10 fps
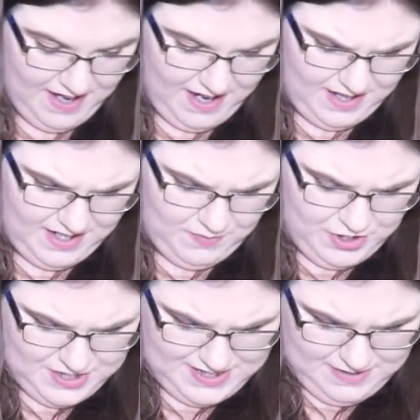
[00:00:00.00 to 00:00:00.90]
And then we
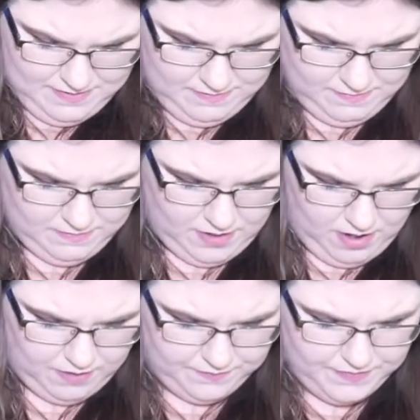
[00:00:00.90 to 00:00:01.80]
just,
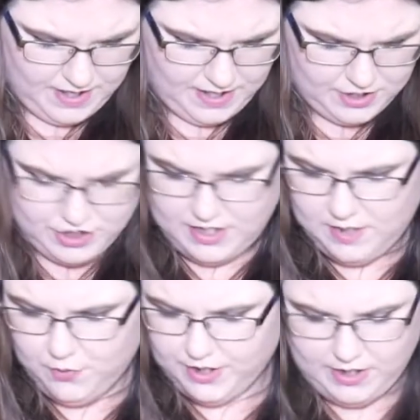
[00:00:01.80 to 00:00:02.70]
oh, that actually ended
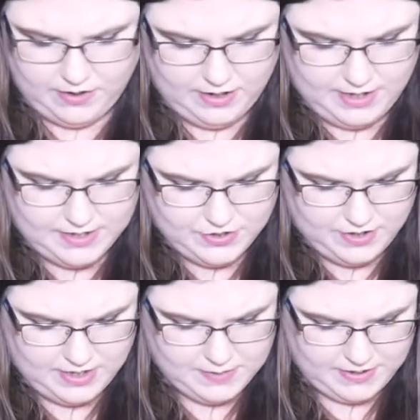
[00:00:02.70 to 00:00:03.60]
up working out a lot easier
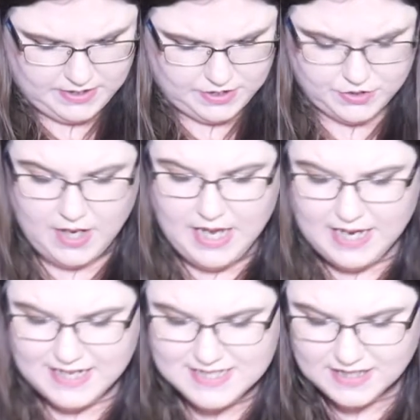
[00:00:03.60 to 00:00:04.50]
than I expected it to.
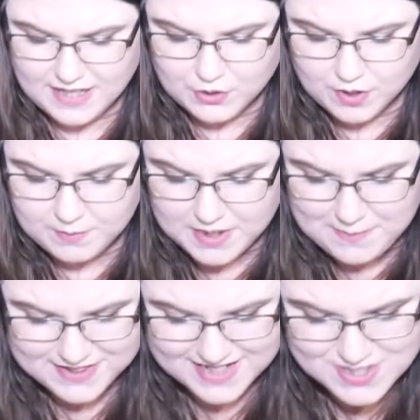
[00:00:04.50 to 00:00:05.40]
It's still kind of crumbly,
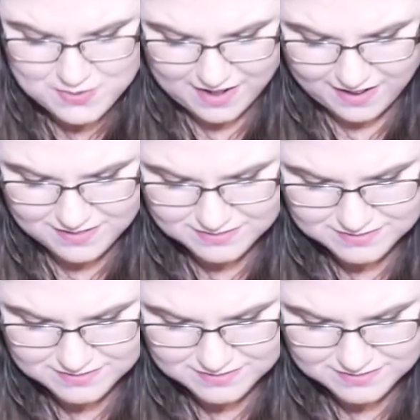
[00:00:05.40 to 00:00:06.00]
but that's okay.